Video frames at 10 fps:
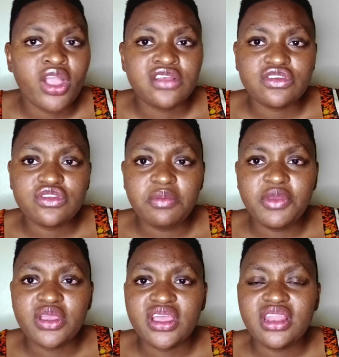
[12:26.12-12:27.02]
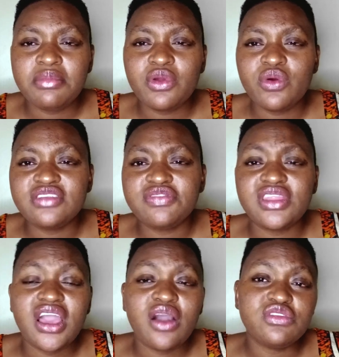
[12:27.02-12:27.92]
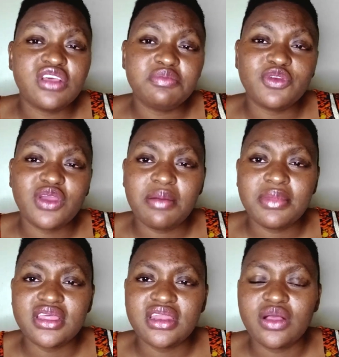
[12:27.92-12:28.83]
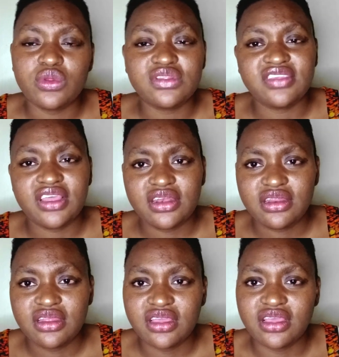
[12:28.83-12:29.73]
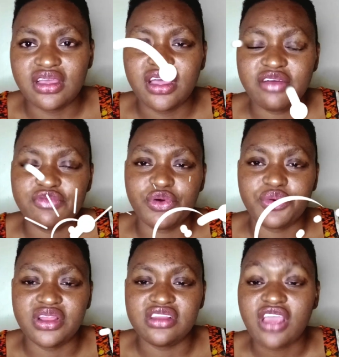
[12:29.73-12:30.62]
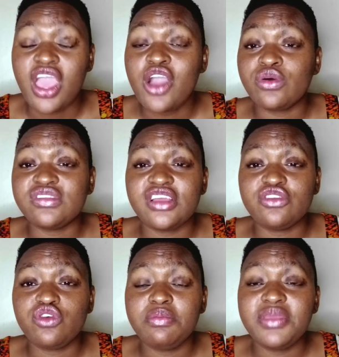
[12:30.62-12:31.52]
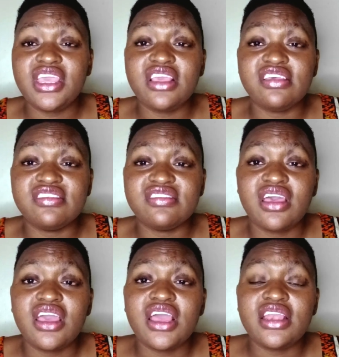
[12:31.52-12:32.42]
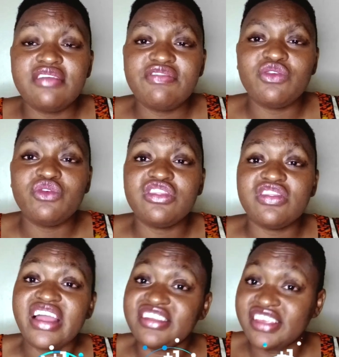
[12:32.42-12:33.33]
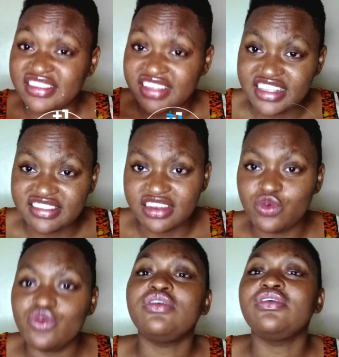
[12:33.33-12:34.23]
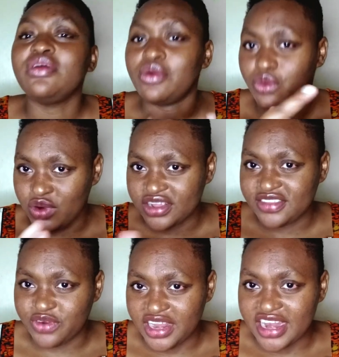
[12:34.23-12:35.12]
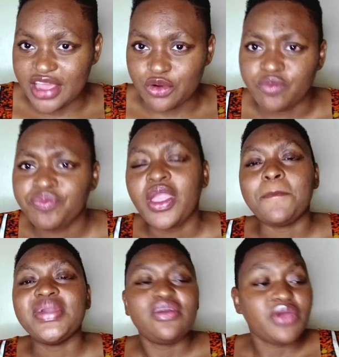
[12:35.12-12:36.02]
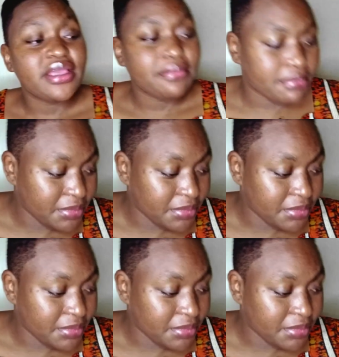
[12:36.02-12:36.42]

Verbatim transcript: So told me, okay, let me wait for the house help to come and then I will send uh, her for credit. Because he had told me he is living with that his cousin who works for De La Rue By the way,